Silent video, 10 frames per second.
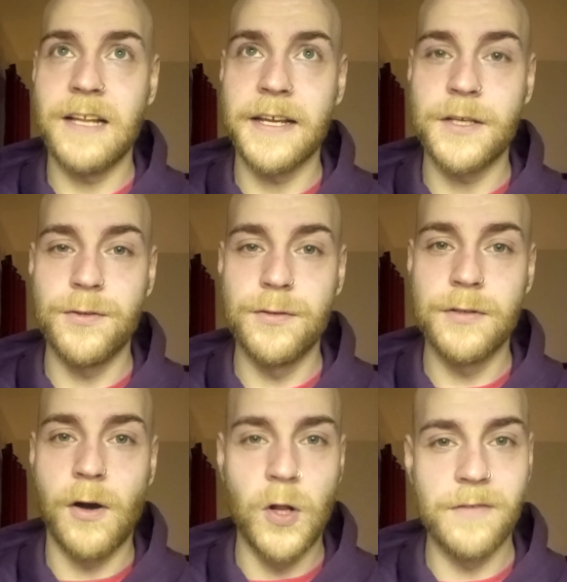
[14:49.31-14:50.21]
like
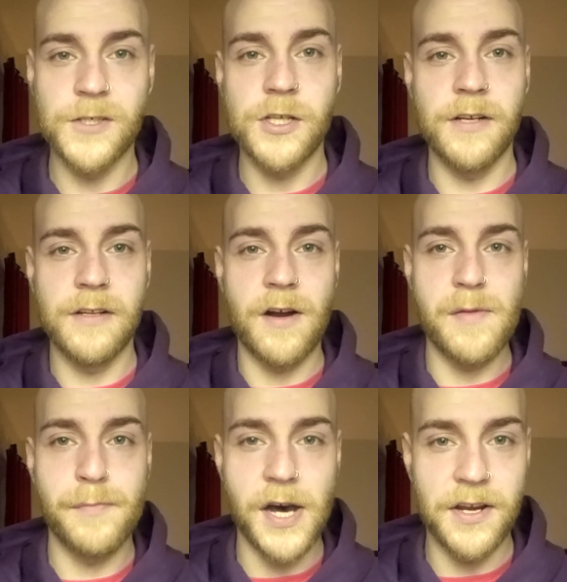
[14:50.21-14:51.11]
you all of a sudden are
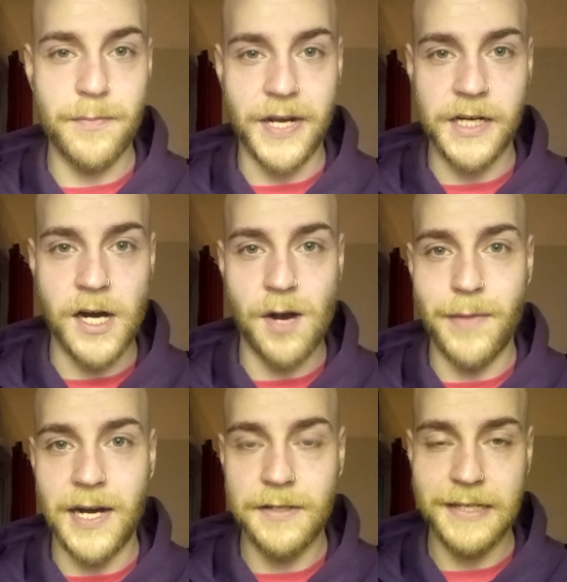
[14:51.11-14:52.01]
embodied by
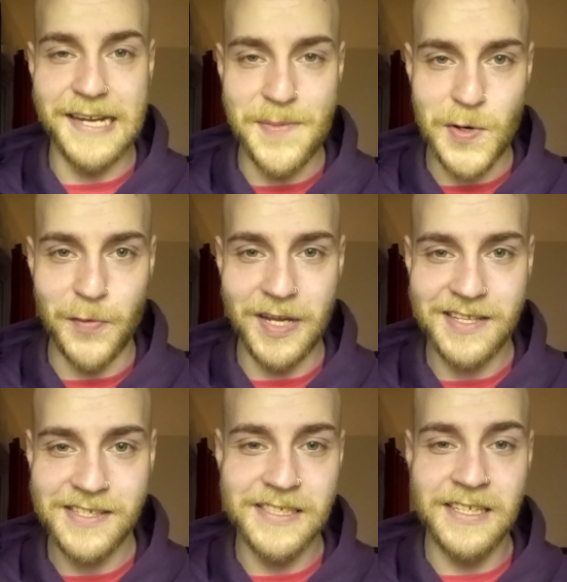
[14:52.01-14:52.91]
karma in a moment.